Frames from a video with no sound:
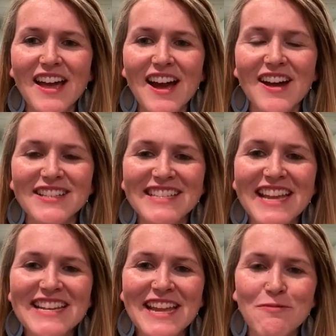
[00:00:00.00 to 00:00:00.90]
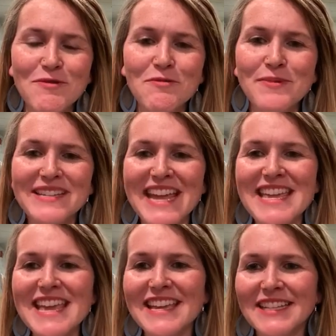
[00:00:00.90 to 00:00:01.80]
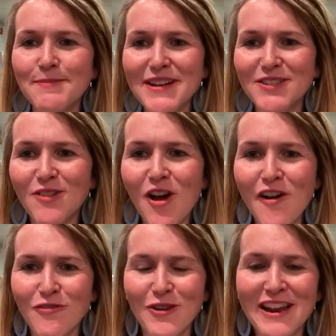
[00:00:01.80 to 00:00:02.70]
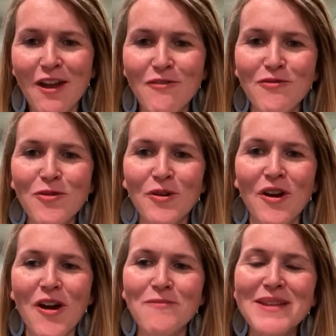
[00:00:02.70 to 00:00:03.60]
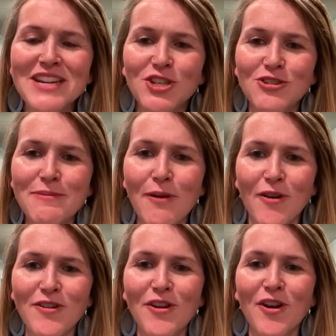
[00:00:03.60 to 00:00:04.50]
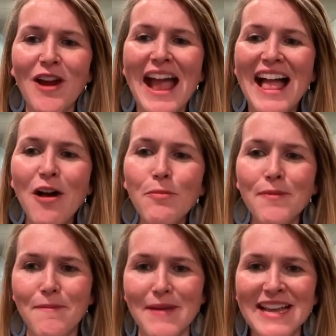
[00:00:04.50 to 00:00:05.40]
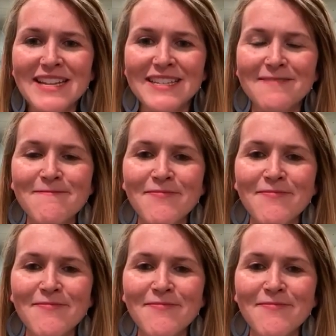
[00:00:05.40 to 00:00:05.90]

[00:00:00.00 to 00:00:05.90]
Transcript: On Sunday, we will be taking a special offering for our ministry partner, Helpmate.